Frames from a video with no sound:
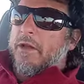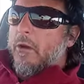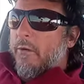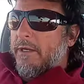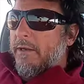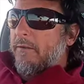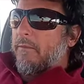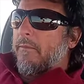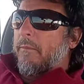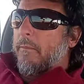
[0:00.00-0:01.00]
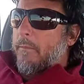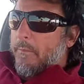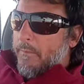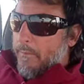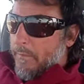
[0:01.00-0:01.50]
no one can
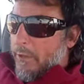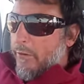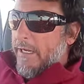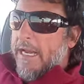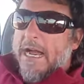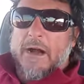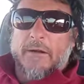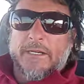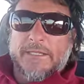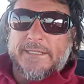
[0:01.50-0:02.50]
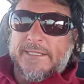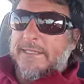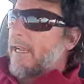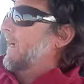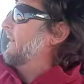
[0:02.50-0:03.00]
go to Yahweh and
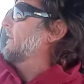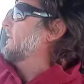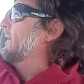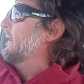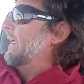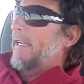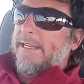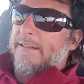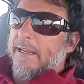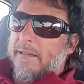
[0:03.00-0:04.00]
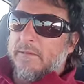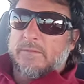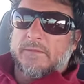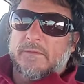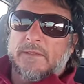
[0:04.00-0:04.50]
say anything.
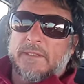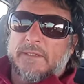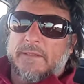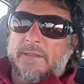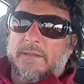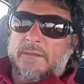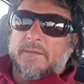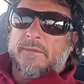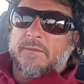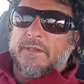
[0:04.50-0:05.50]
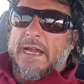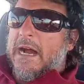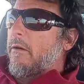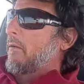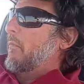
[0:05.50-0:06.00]

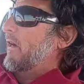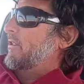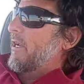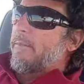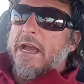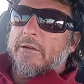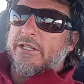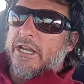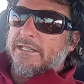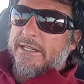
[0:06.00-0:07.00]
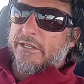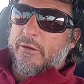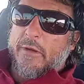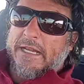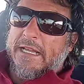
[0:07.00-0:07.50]
Yahweh, Hashem, Yahweh Shai is going to
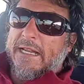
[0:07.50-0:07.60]
do what